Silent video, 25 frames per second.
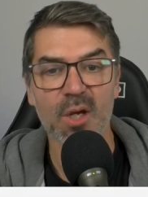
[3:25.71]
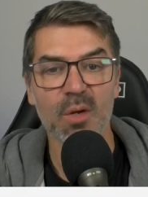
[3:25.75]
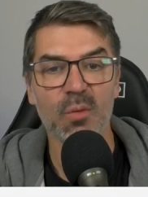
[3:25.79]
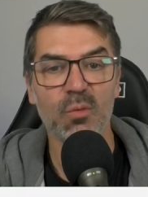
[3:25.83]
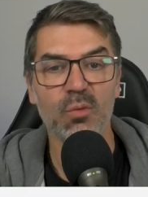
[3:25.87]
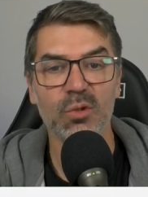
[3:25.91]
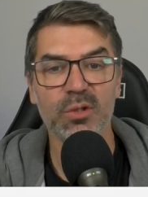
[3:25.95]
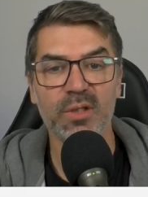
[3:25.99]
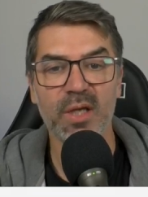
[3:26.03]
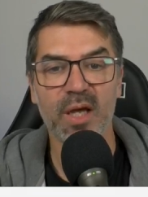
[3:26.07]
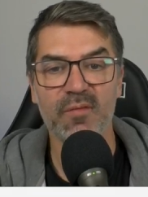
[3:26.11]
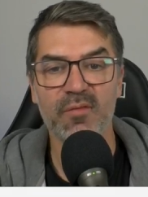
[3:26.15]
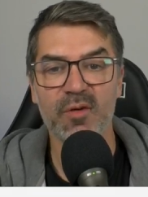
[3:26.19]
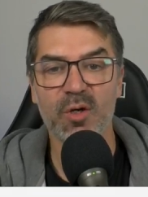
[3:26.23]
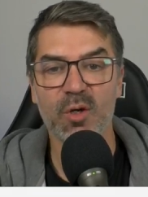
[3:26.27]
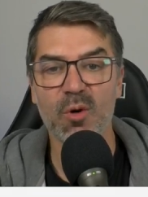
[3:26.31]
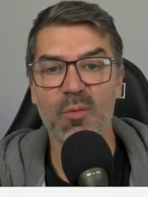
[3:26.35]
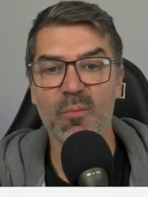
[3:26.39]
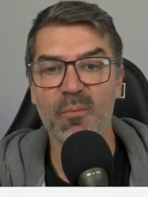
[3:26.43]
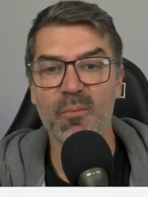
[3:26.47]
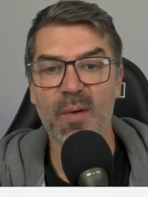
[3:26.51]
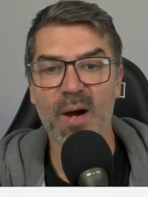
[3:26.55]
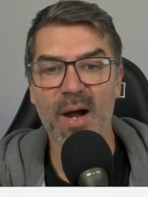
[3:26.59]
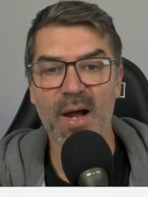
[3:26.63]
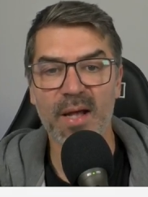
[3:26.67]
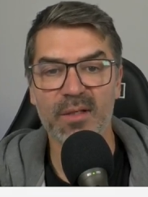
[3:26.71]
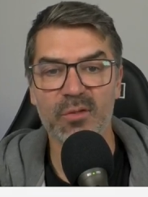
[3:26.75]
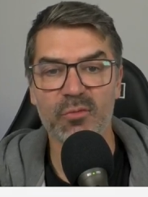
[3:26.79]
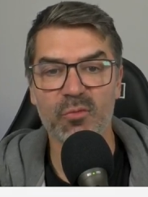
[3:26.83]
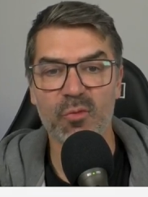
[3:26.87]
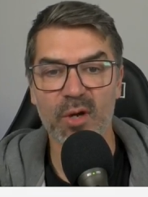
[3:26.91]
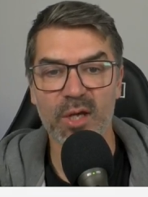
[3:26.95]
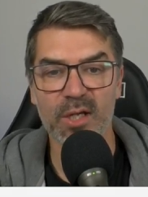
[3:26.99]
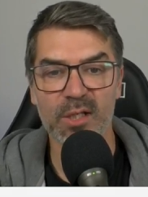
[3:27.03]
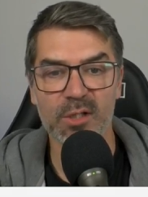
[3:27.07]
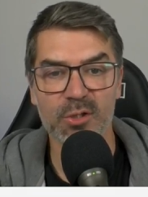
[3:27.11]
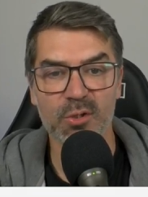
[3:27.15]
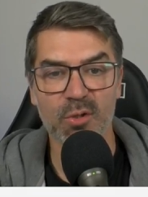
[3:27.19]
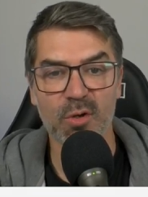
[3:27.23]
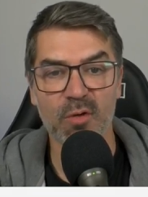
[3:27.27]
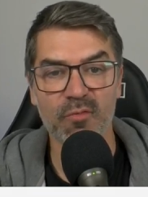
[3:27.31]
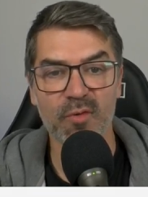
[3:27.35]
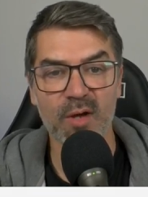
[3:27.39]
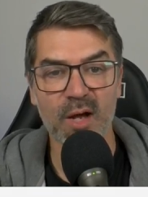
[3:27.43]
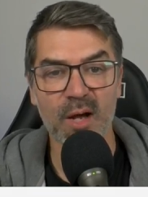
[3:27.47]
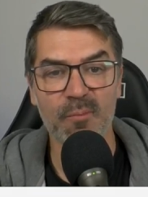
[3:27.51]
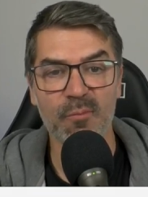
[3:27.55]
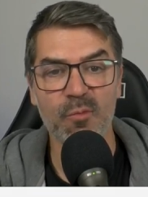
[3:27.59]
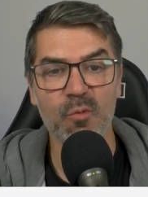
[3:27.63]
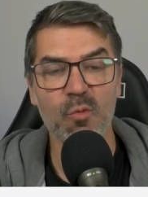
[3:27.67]
would have a combined range of
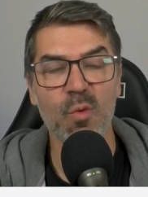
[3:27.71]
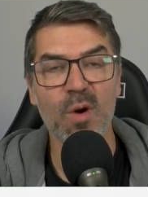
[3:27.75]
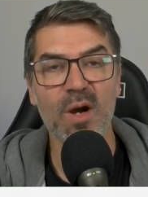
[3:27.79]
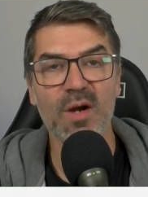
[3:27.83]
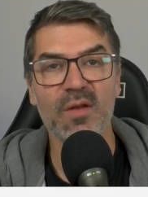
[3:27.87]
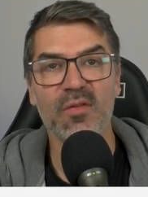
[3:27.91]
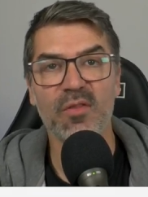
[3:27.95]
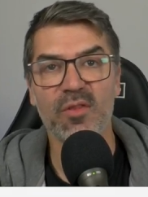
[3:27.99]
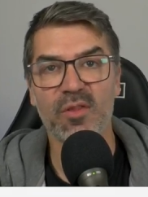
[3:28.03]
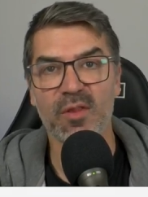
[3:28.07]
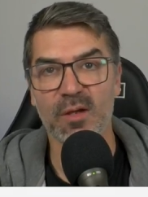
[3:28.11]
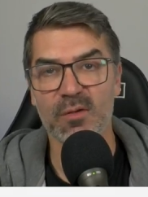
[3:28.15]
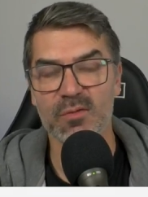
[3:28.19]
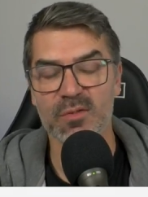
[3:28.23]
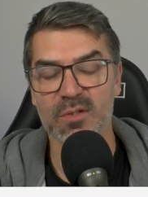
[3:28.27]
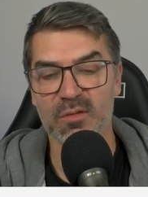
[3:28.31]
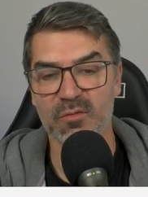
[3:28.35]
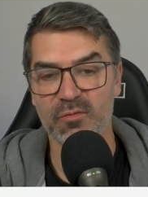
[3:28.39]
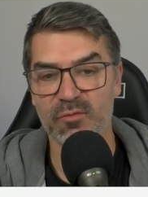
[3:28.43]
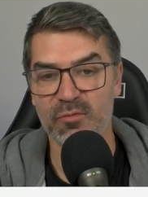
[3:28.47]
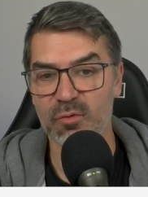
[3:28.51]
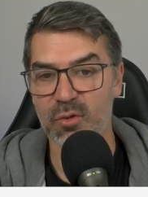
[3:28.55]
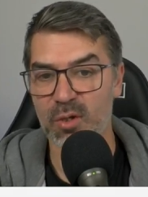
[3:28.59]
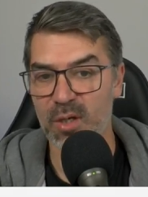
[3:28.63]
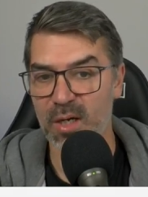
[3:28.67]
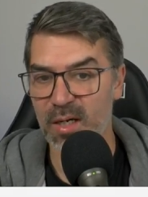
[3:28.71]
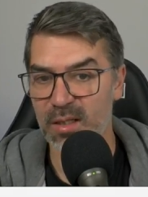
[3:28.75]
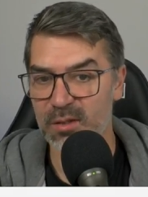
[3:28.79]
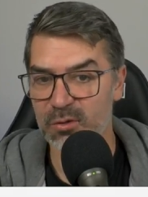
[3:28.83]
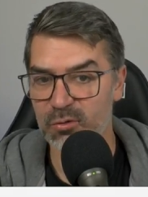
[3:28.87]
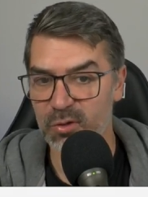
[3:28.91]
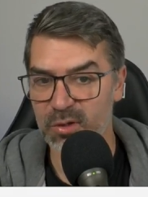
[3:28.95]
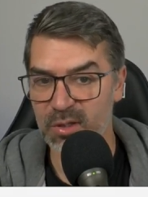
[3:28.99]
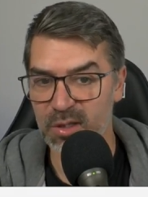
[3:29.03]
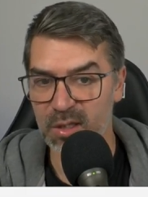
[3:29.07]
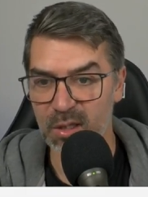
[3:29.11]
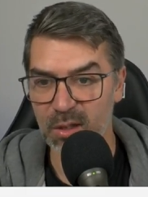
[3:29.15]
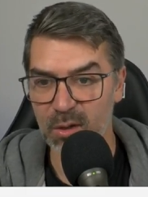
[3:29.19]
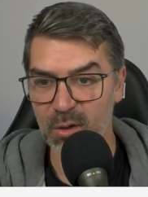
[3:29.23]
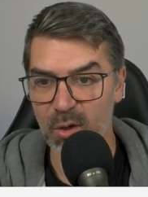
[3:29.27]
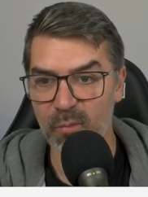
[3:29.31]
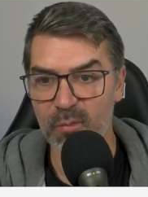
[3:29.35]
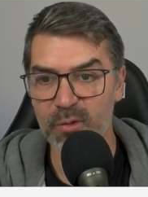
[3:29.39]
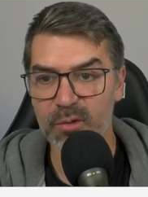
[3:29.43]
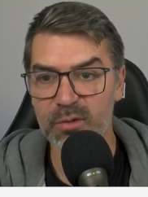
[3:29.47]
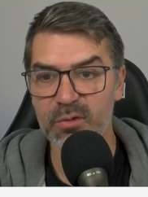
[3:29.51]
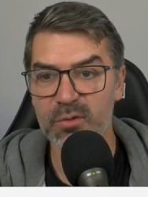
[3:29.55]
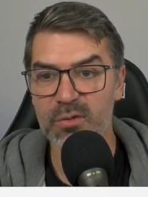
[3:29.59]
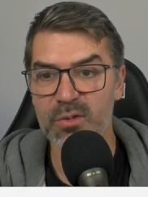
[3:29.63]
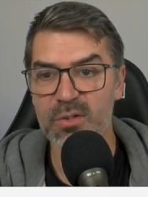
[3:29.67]
up 1,400
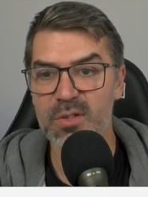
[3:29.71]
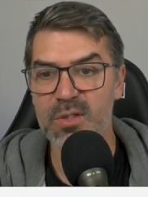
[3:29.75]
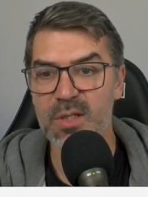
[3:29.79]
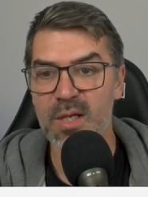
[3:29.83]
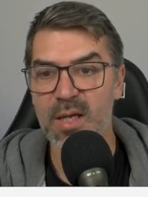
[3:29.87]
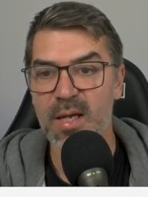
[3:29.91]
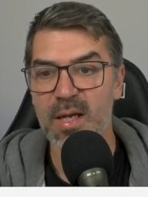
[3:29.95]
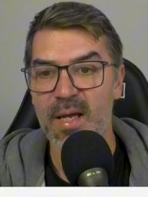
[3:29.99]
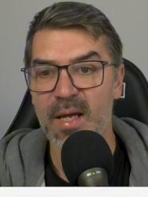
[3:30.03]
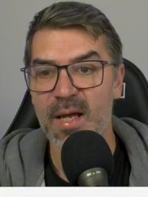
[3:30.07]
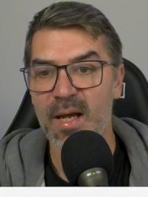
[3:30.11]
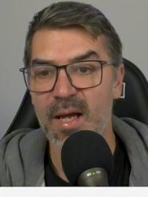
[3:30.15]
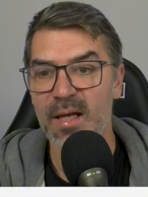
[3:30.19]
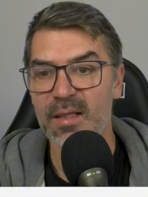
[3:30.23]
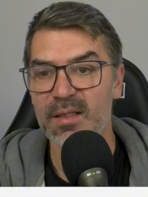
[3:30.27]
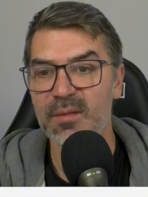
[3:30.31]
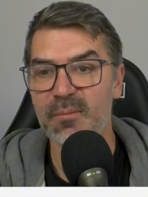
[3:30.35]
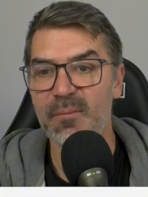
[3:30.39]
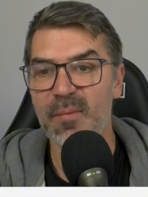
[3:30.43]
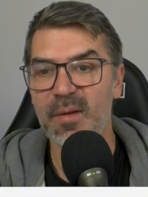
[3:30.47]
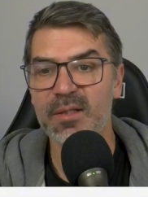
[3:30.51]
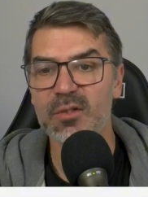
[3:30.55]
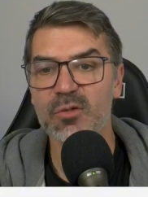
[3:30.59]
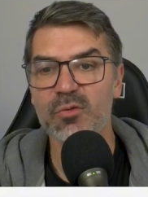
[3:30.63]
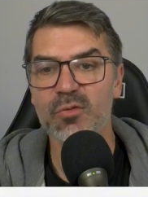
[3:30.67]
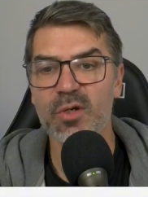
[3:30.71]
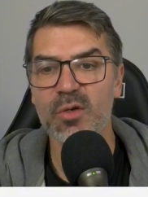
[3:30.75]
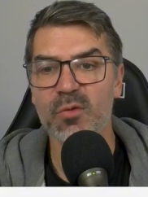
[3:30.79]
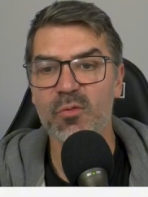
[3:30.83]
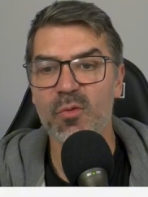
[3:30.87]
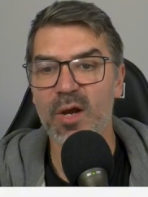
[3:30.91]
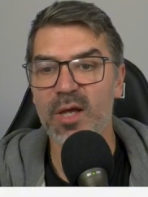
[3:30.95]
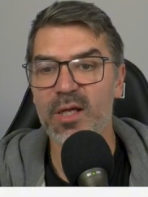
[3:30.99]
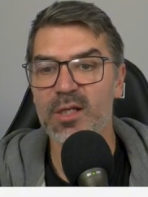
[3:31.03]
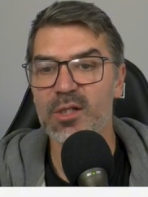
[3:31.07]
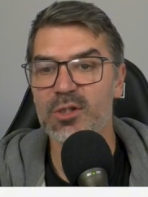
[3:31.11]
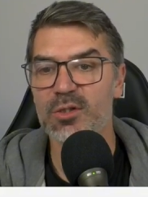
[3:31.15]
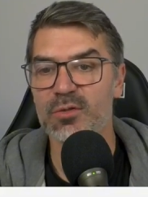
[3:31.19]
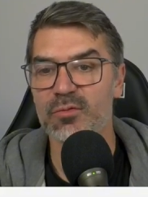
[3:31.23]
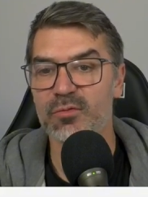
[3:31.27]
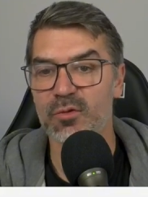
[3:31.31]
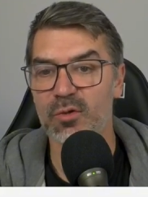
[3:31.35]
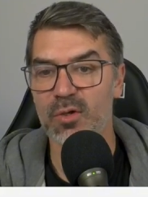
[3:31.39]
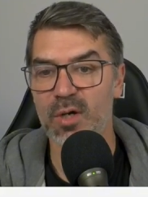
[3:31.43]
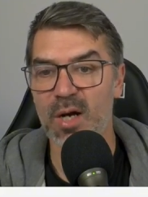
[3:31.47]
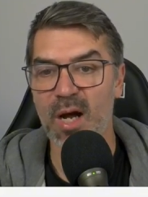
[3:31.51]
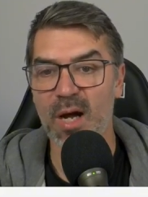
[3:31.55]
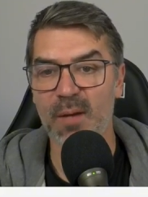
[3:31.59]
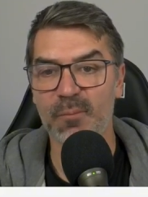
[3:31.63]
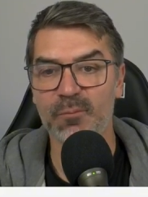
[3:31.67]
kilometers and a battery range
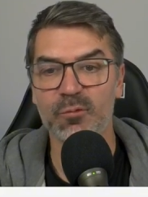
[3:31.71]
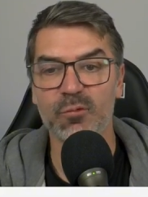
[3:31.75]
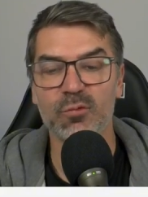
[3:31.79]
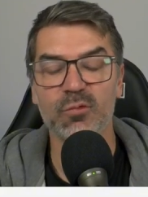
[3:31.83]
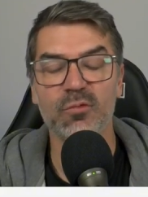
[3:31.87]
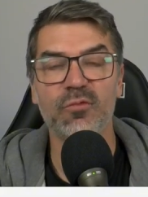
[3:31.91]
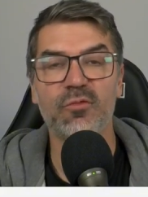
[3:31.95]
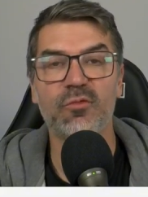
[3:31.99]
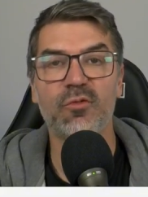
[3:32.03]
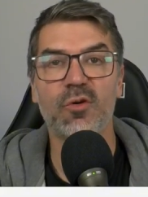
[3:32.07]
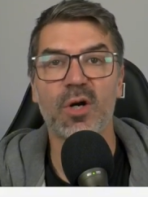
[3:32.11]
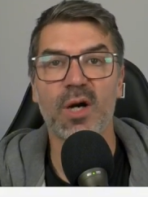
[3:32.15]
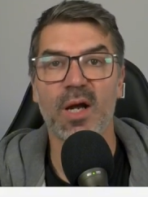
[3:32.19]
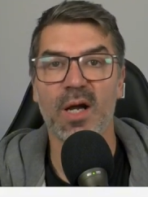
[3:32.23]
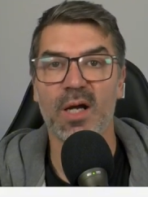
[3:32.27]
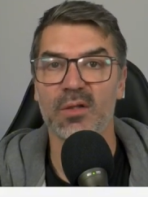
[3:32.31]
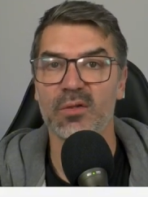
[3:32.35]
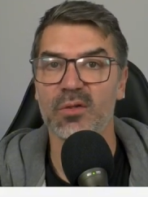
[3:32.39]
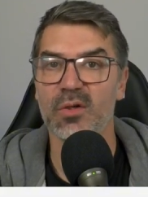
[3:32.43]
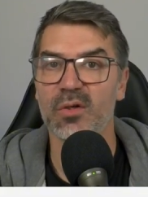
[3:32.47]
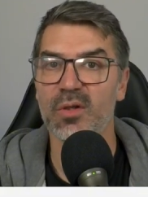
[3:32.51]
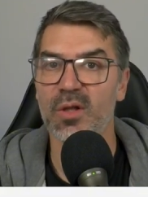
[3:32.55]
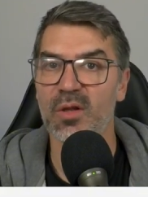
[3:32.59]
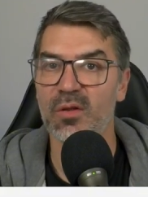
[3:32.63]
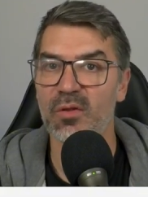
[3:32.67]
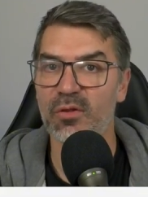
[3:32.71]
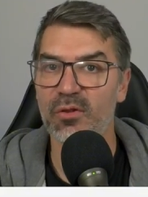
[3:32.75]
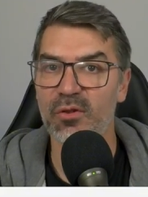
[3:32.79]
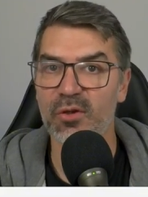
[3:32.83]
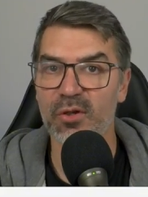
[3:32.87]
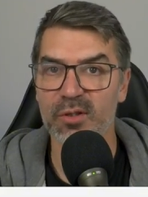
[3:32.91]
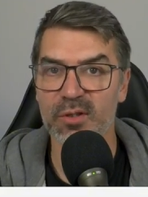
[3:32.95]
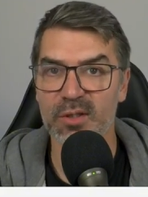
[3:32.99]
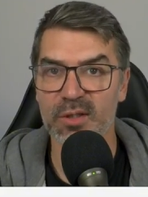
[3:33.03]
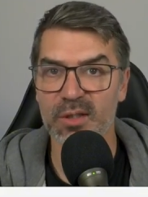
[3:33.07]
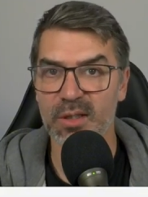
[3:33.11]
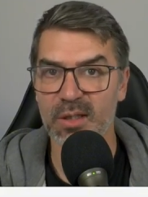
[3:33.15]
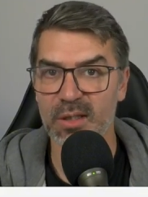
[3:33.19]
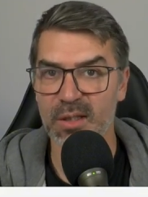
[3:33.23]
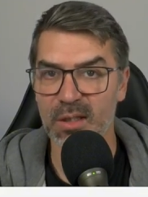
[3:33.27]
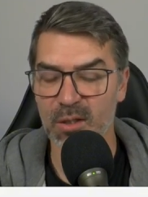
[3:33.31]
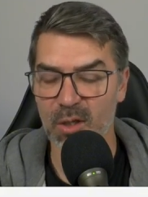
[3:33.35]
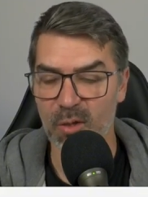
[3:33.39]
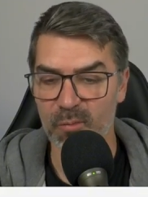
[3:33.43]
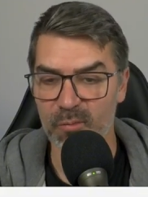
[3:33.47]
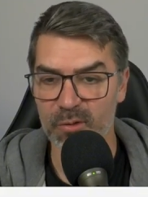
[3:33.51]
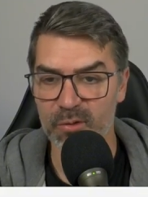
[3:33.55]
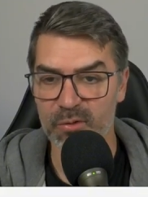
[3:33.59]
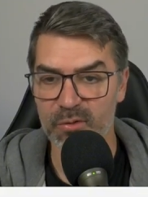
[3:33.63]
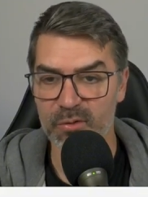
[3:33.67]
for up to 430
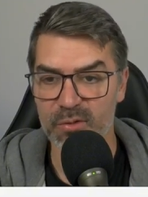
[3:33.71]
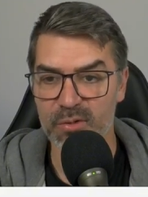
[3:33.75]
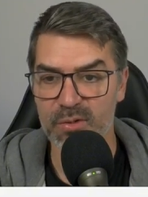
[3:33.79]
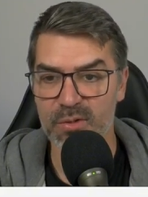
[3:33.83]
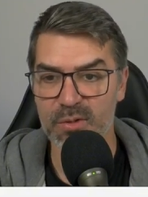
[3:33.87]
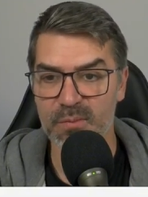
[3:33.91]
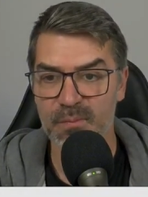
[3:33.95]
kilometers.